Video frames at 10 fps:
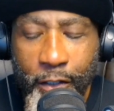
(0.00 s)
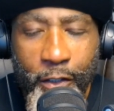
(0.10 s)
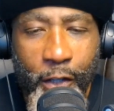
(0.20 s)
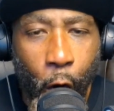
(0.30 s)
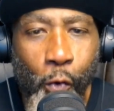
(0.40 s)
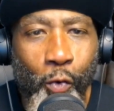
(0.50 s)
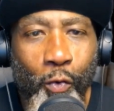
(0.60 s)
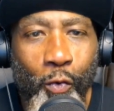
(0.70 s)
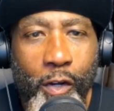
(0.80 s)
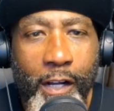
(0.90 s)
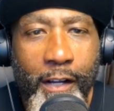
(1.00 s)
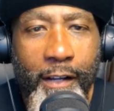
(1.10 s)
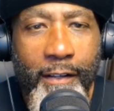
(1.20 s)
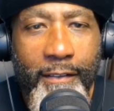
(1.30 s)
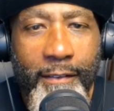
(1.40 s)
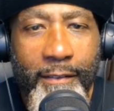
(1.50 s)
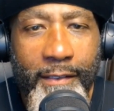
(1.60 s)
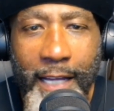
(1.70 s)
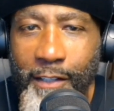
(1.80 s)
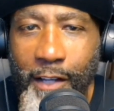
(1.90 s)
Gold.
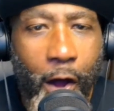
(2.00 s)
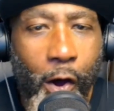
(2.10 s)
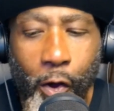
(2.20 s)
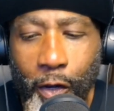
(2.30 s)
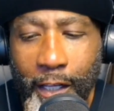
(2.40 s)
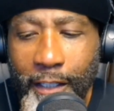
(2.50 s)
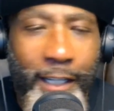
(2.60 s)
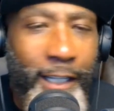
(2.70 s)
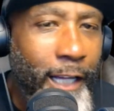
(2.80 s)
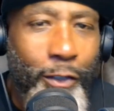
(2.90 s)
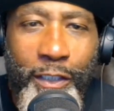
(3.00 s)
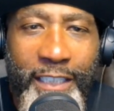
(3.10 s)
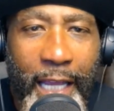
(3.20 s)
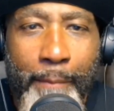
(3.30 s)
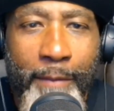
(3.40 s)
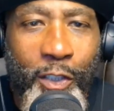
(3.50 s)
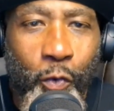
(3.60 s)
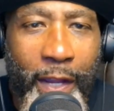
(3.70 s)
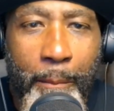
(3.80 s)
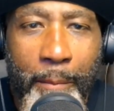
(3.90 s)
That's all of the countries in
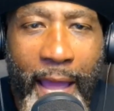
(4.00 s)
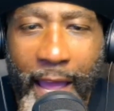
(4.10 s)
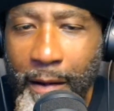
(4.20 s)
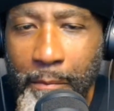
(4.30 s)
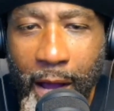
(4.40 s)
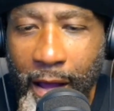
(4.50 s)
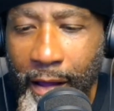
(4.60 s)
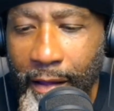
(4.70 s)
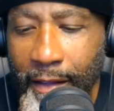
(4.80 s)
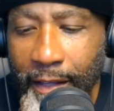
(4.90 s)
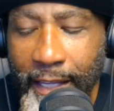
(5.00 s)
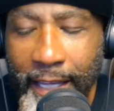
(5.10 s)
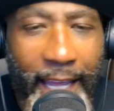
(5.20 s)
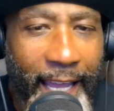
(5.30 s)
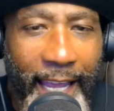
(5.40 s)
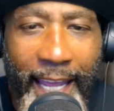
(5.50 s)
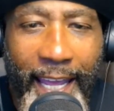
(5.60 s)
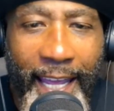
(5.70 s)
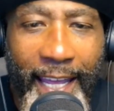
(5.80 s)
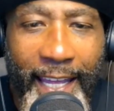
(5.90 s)
between Panama
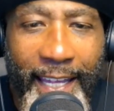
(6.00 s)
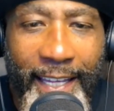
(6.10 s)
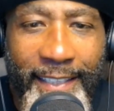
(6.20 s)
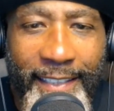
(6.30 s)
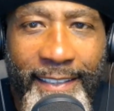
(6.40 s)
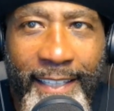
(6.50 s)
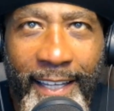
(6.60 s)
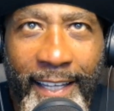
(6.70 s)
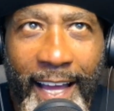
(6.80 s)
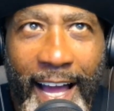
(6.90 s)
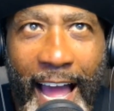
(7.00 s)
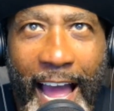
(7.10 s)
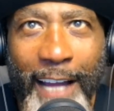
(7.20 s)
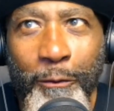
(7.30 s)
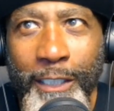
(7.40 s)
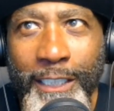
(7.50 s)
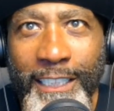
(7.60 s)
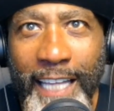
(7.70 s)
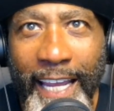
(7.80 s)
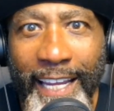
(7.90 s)
and, I would
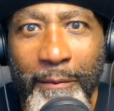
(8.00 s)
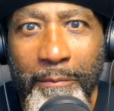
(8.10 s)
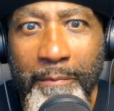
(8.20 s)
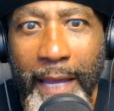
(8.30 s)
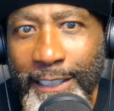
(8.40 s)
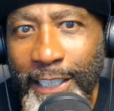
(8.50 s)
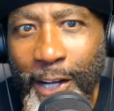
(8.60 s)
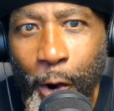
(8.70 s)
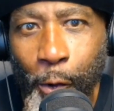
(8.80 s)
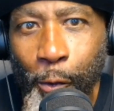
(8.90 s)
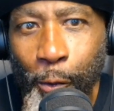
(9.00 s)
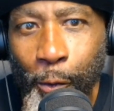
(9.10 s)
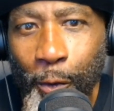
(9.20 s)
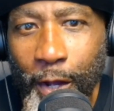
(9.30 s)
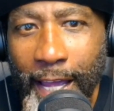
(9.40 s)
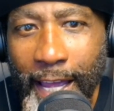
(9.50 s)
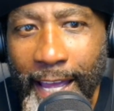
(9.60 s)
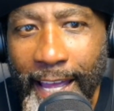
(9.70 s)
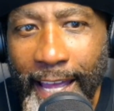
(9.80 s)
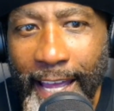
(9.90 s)
say, Mexico
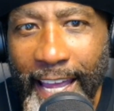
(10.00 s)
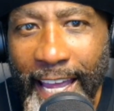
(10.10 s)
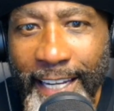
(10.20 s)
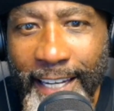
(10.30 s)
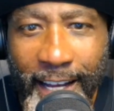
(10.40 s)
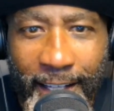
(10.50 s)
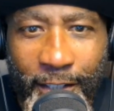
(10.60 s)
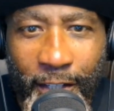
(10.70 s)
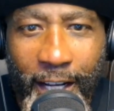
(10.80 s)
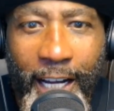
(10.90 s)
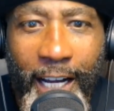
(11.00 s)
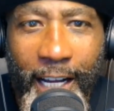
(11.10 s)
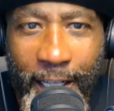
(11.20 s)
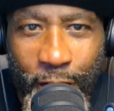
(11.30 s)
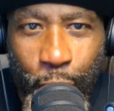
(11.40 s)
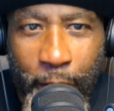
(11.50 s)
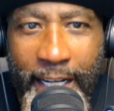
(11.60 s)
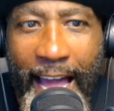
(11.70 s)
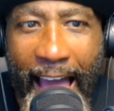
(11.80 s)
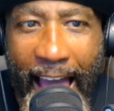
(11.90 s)
in under
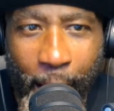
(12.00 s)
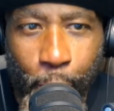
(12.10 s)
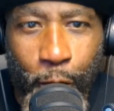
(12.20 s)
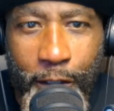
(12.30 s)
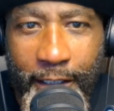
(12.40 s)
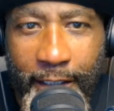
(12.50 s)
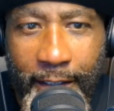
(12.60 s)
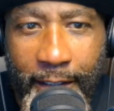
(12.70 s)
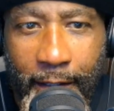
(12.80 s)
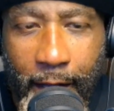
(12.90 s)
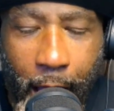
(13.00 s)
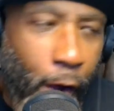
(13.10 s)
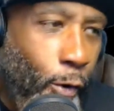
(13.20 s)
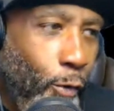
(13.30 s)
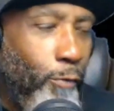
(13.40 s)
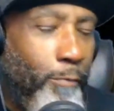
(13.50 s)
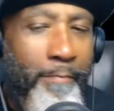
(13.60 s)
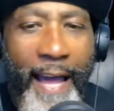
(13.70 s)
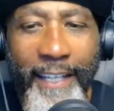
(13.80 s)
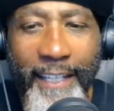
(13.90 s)
100 hours. Oh,
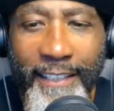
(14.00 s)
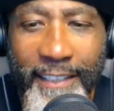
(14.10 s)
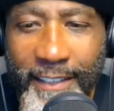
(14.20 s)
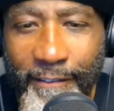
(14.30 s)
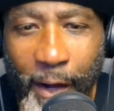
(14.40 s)
my goodness.